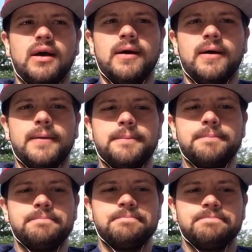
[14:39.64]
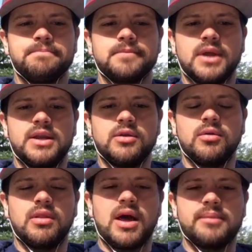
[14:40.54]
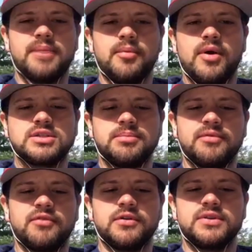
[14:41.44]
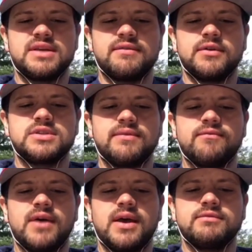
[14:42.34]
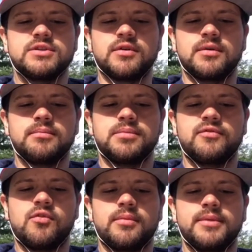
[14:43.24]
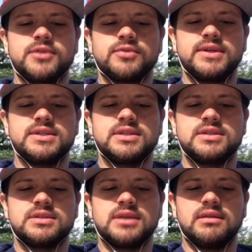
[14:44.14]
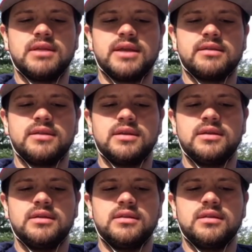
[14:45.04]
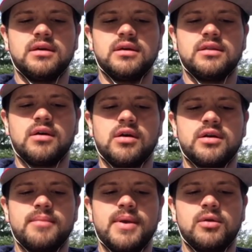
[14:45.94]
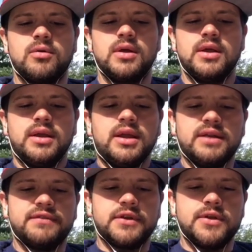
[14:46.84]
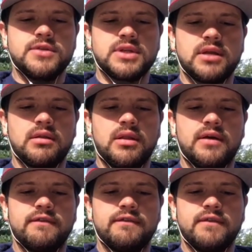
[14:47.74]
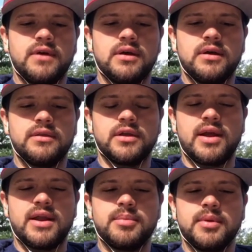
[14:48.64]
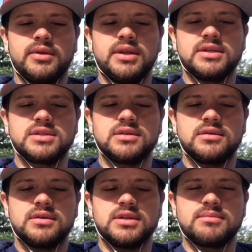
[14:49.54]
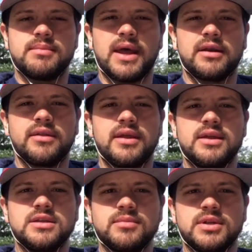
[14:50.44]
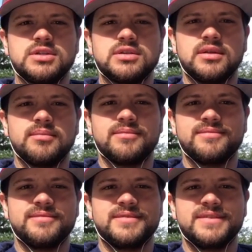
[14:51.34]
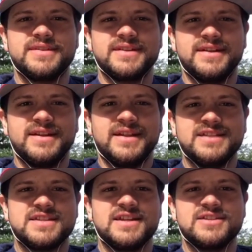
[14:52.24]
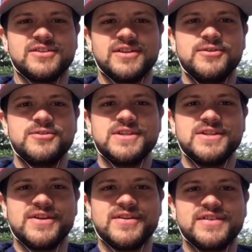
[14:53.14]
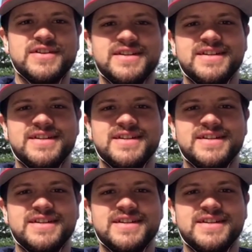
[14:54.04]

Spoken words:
Um, I know a lot of people actually prefer the 7075 just for performance reasons. They like the harder metal, and if they're using a glove, the grindability doesn't matter that as much to them. That's a nice looking cozy you have there.